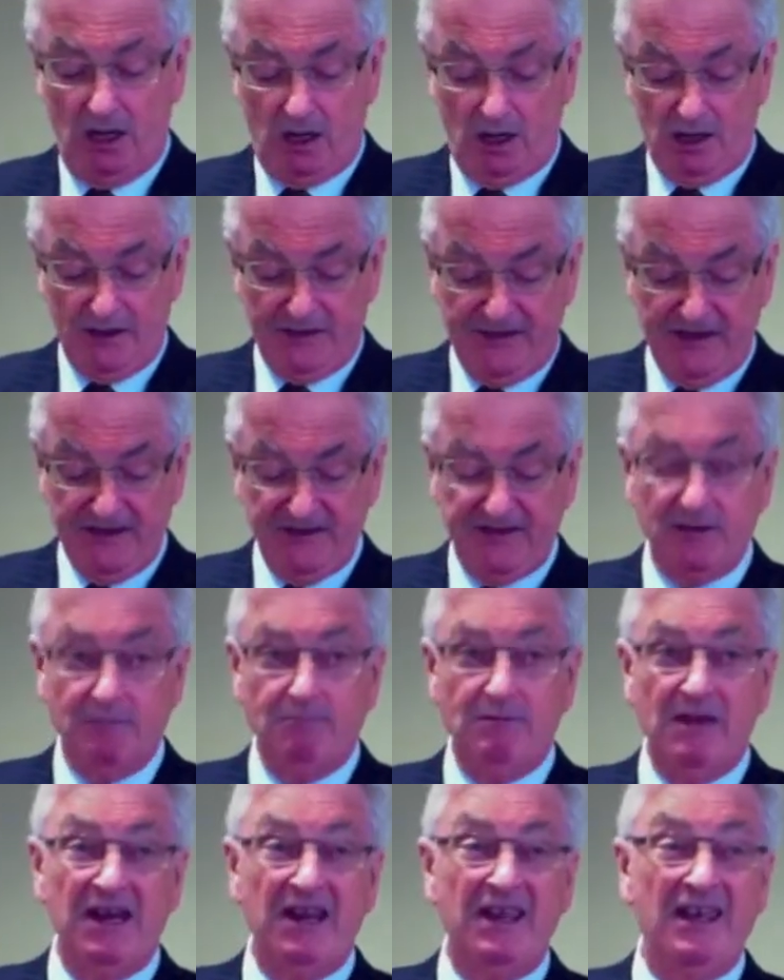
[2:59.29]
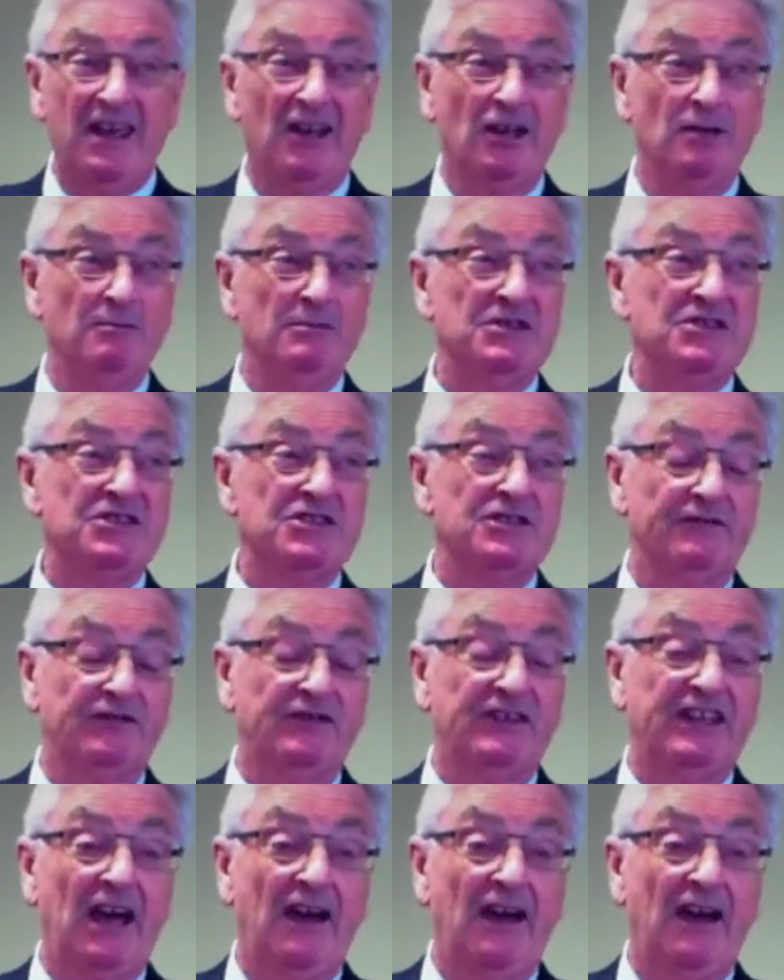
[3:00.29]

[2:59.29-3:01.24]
I think that many elements of